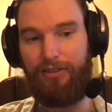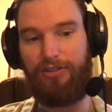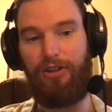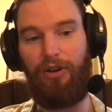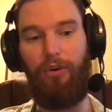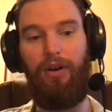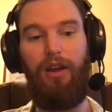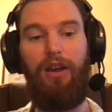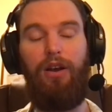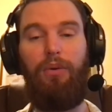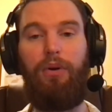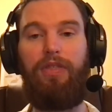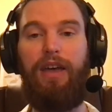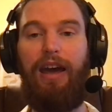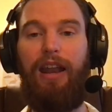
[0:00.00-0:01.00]
So
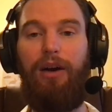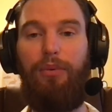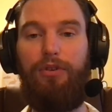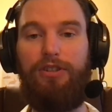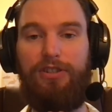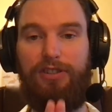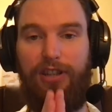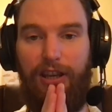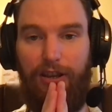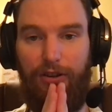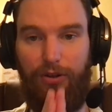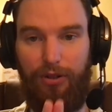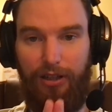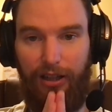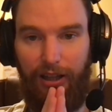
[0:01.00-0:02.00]
with that, I will just say
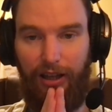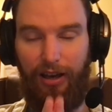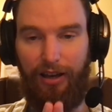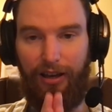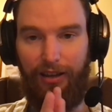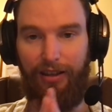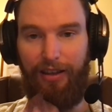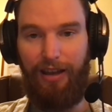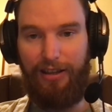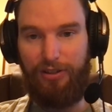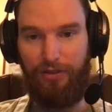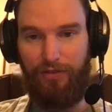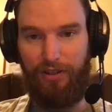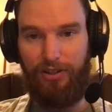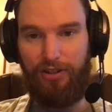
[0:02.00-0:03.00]
good luck as
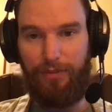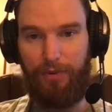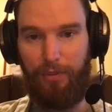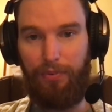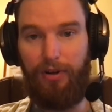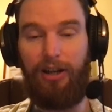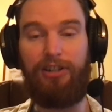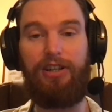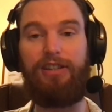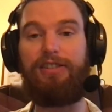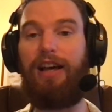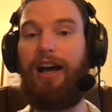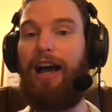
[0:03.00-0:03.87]
you finish up your projects.